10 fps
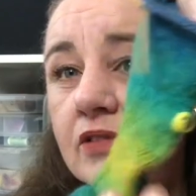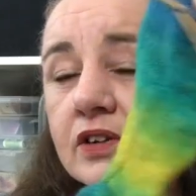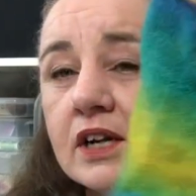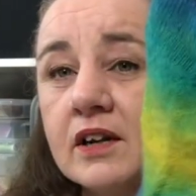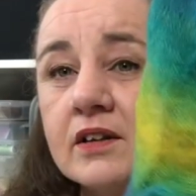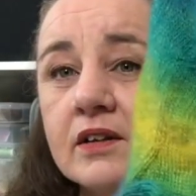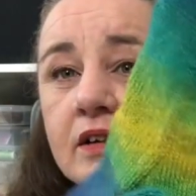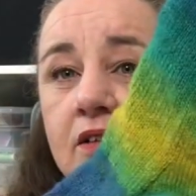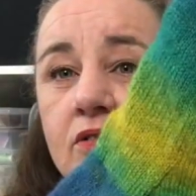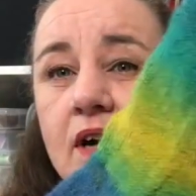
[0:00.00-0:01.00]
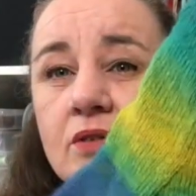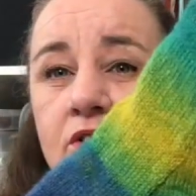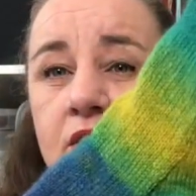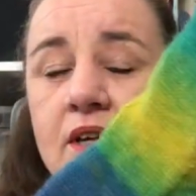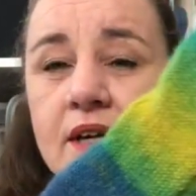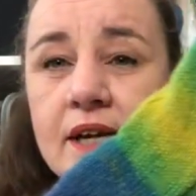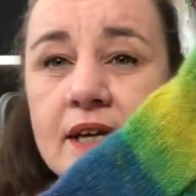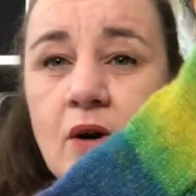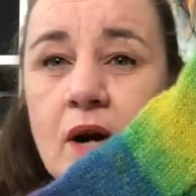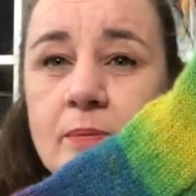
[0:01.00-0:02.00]
knitted in the round, and
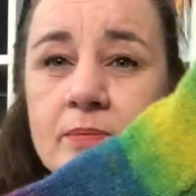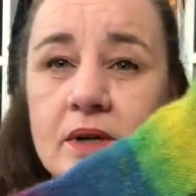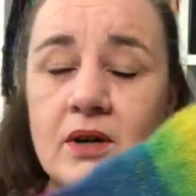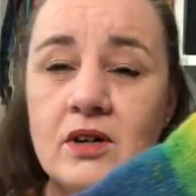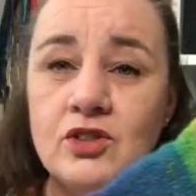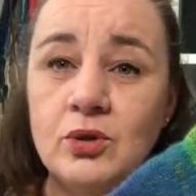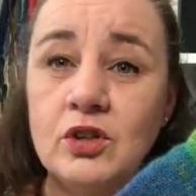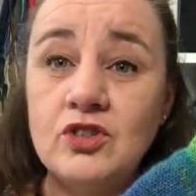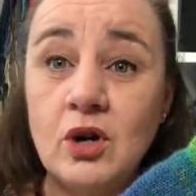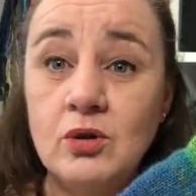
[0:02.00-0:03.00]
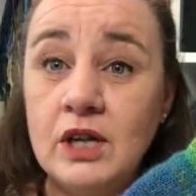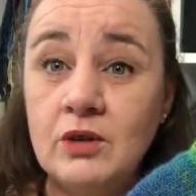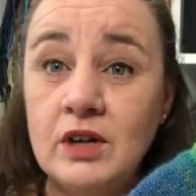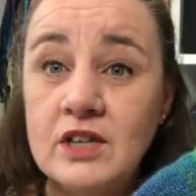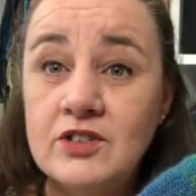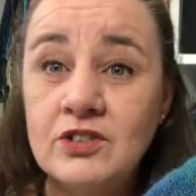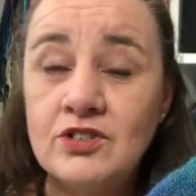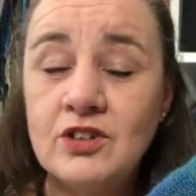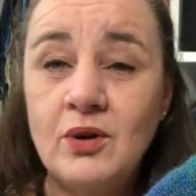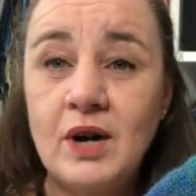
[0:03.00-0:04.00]
now I'm onto the toe decreases,
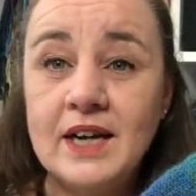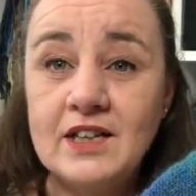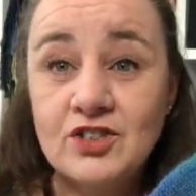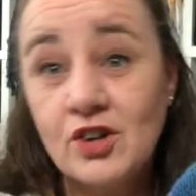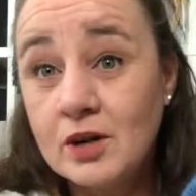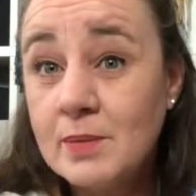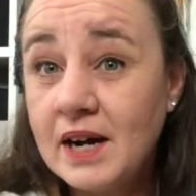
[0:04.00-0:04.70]
so I can start